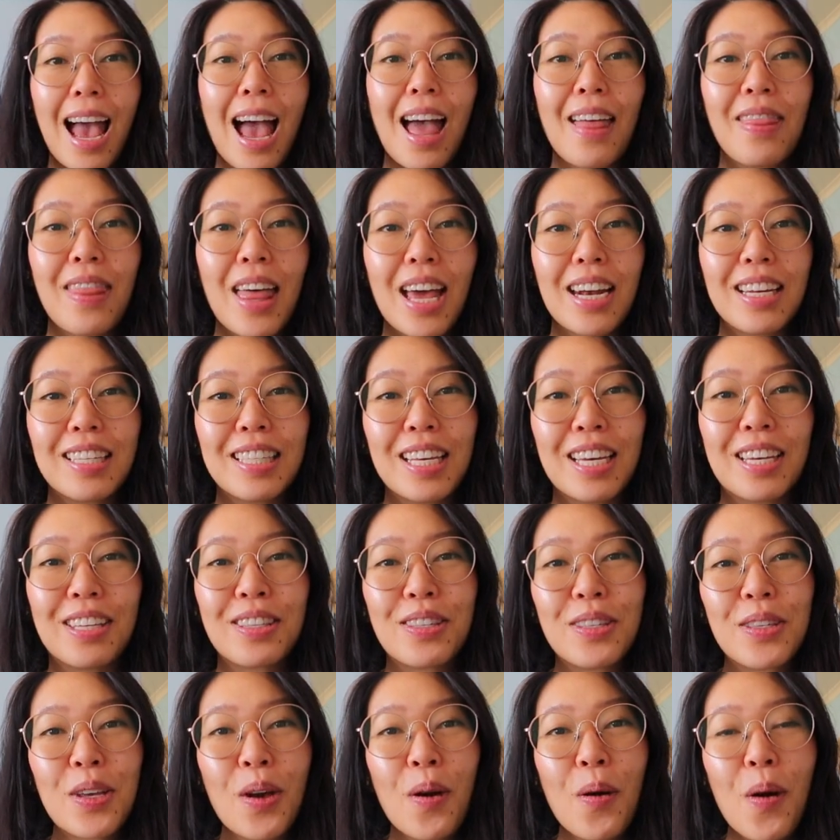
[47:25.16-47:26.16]
And that is
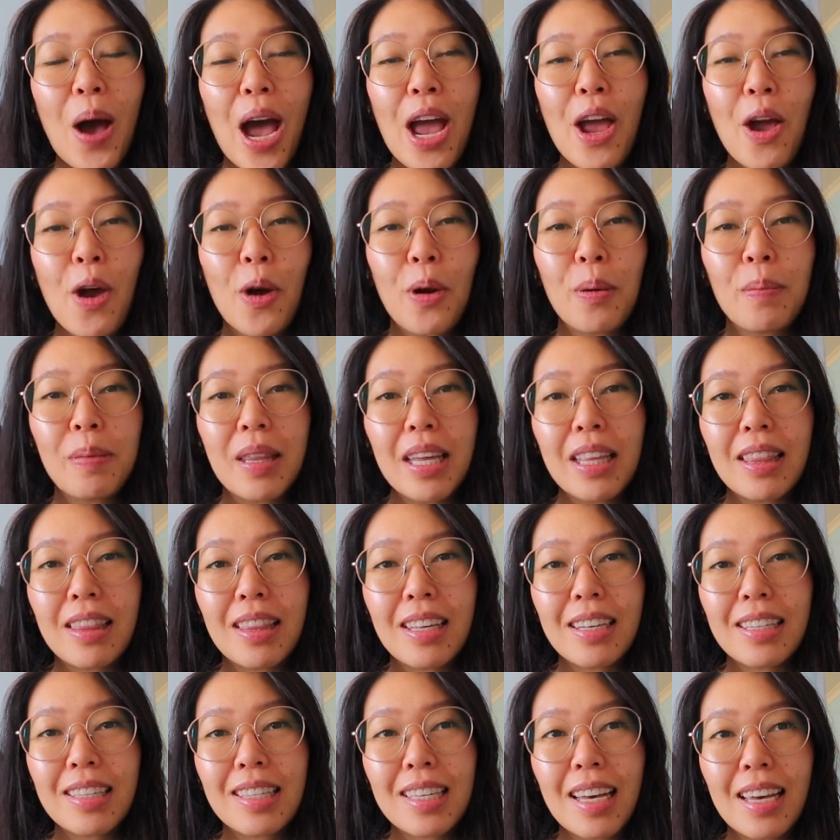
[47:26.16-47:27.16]
it. So I hope that
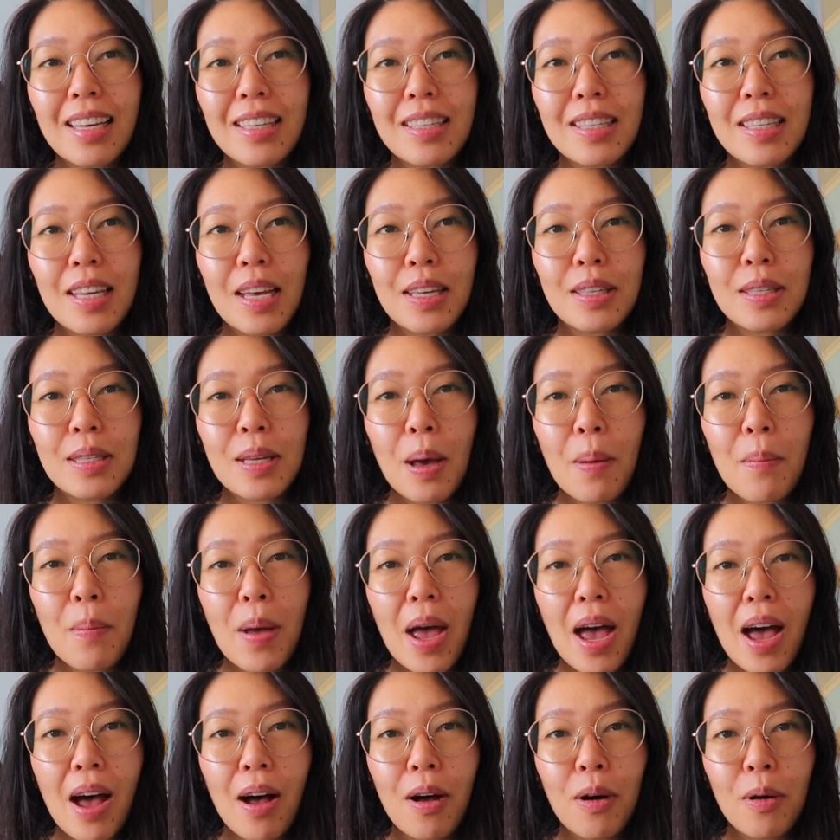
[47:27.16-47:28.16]
this has
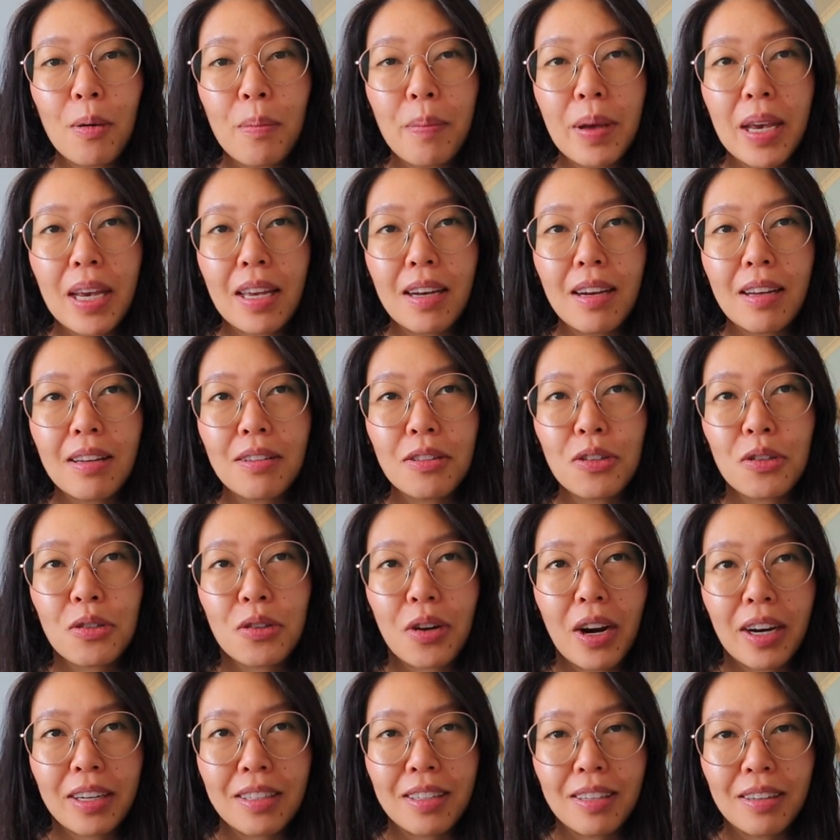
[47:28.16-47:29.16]
somehow been
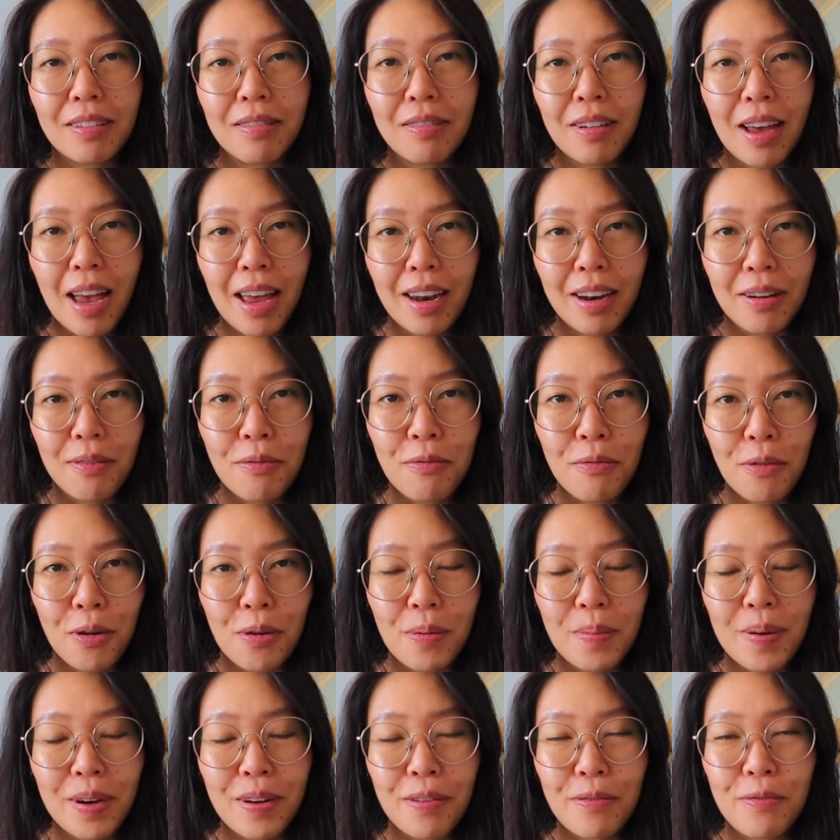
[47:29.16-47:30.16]
instructive and
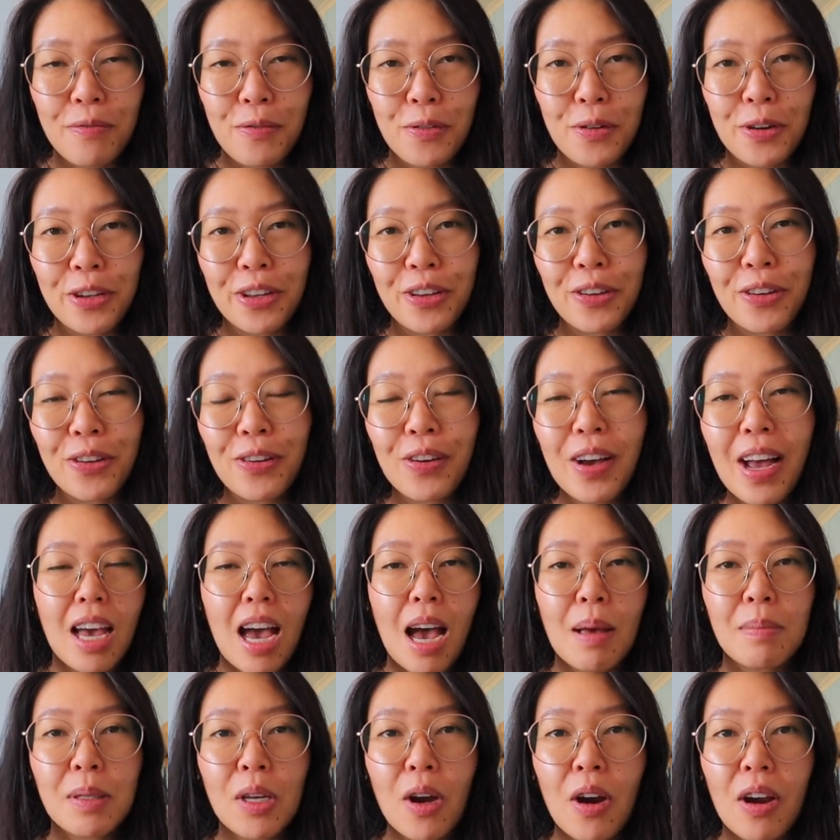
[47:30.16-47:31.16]
informative for you.
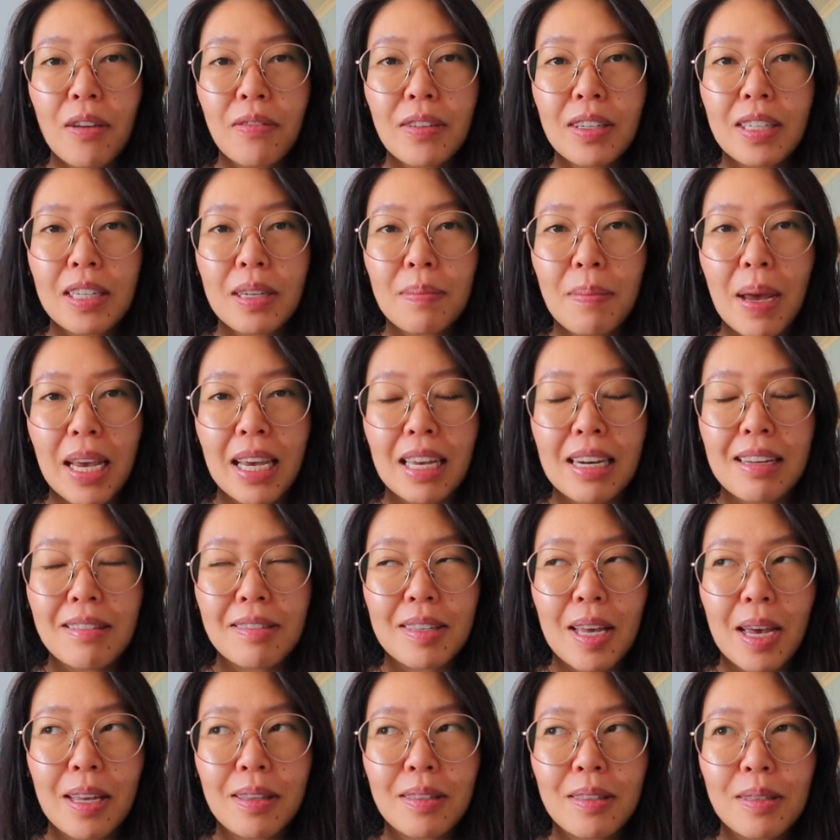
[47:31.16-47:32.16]
I'm sorry if it didn't make any
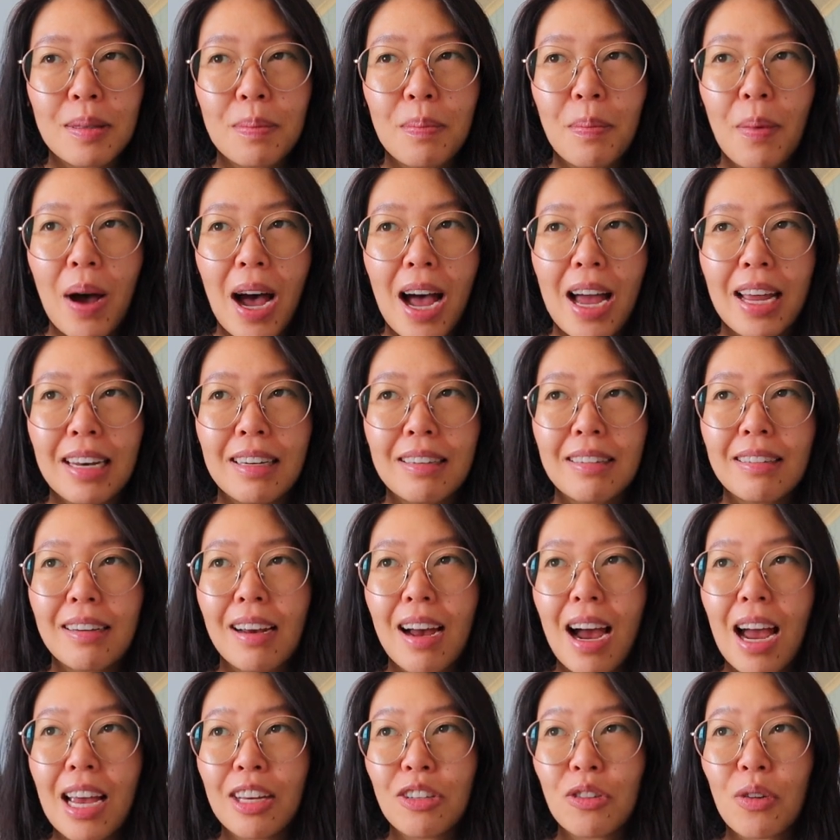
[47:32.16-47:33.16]
sense, but
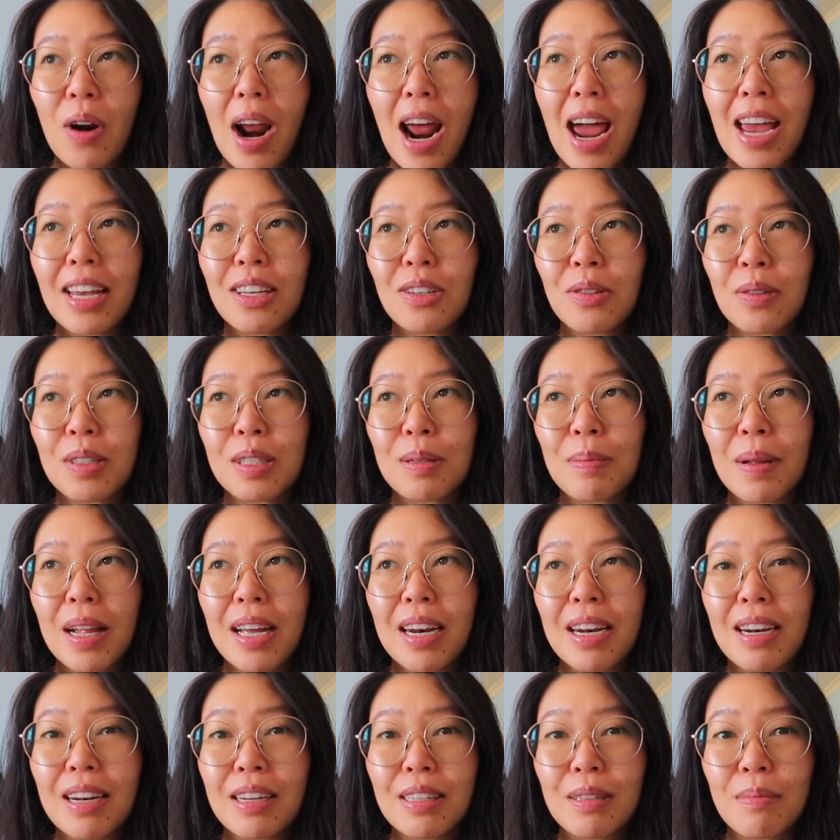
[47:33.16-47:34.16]
I tried to
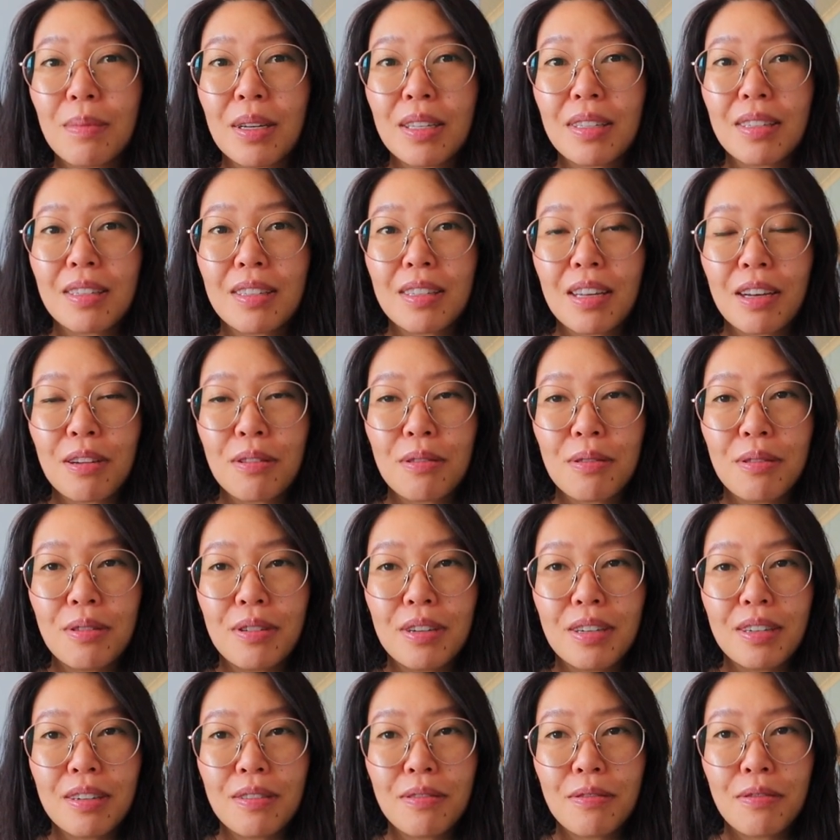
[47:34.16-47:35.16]
explain it as best as I
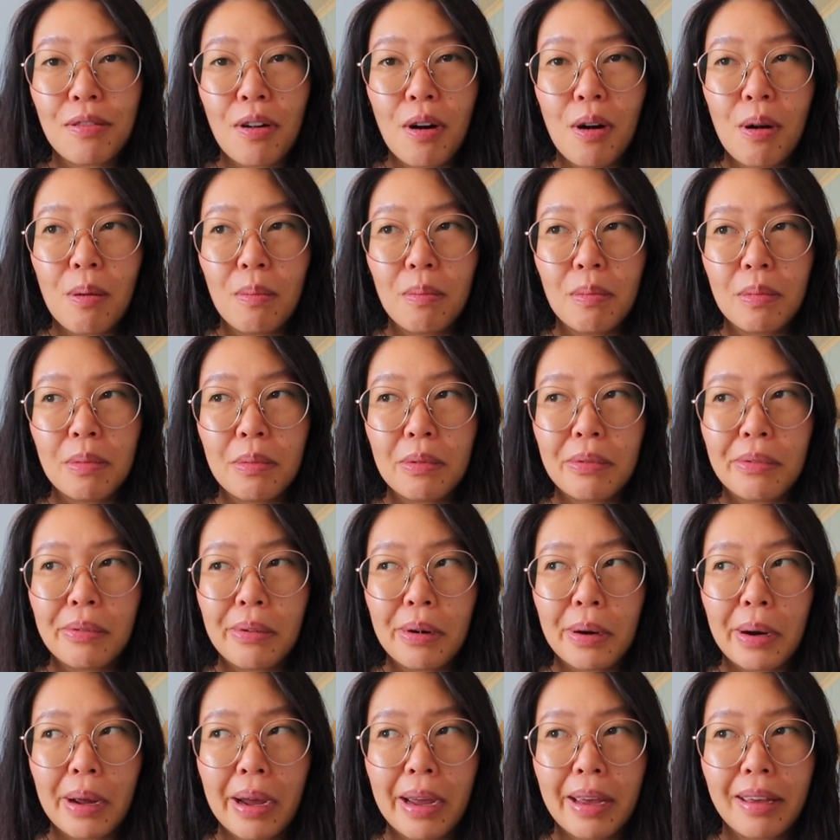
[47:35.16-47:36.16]
could from
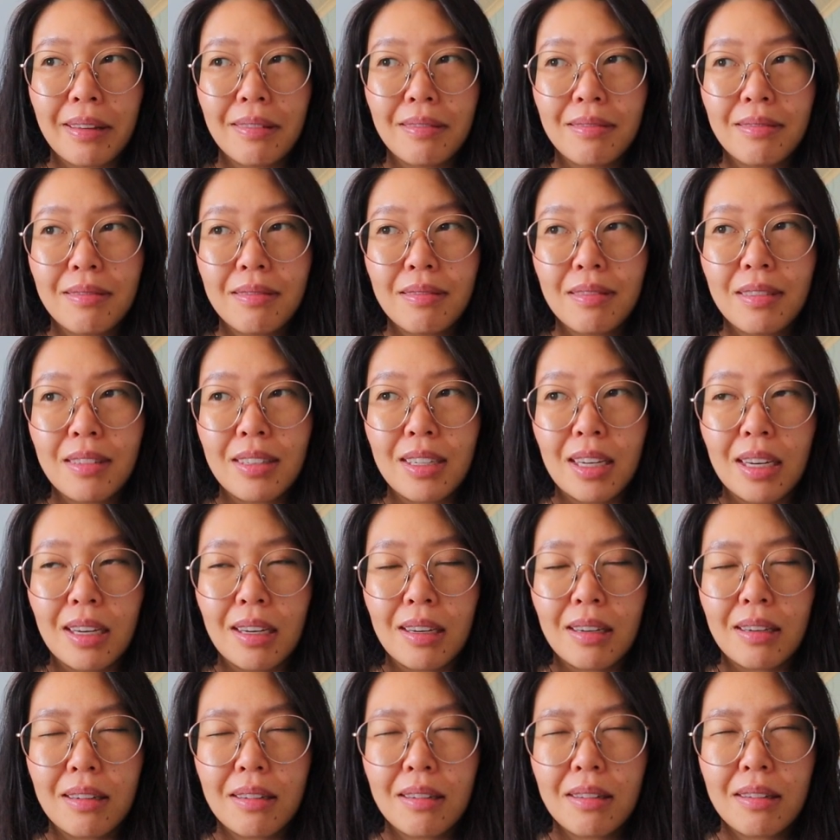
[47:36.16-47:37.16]
what I
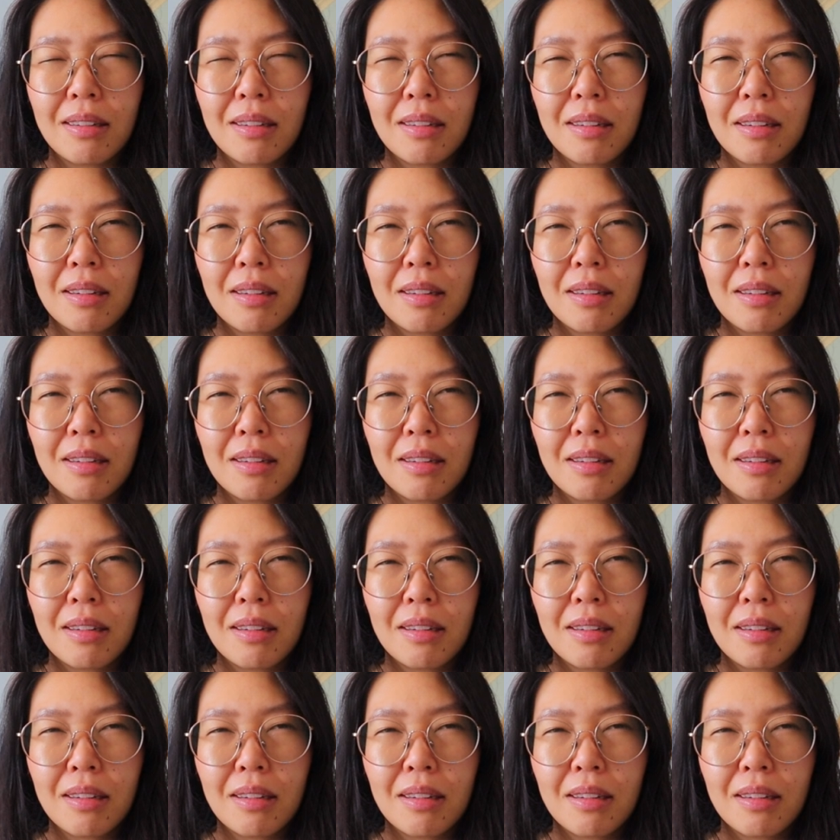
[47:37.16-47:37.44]
did.